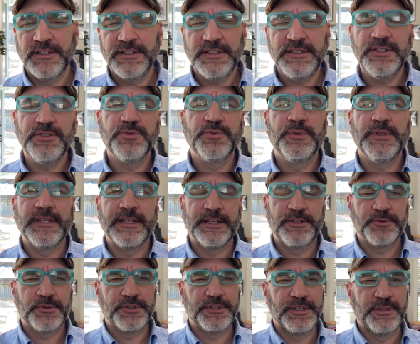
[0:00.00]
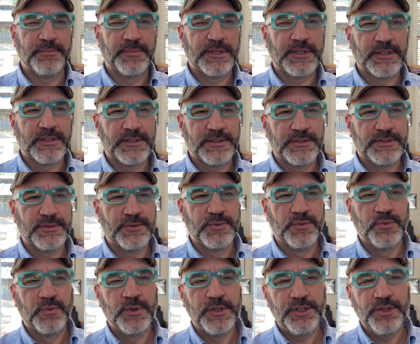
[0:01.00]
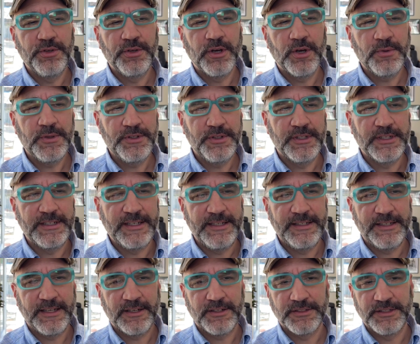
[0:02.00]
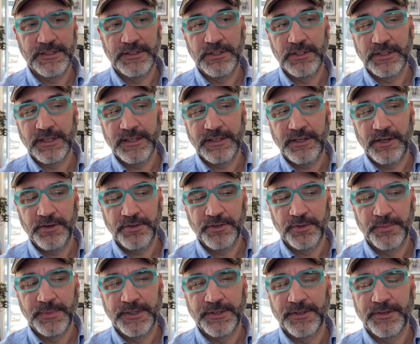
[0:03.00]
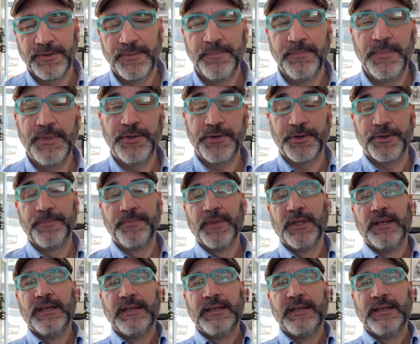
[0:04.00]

Now this is really interesting because when you go into the details and look at character builder,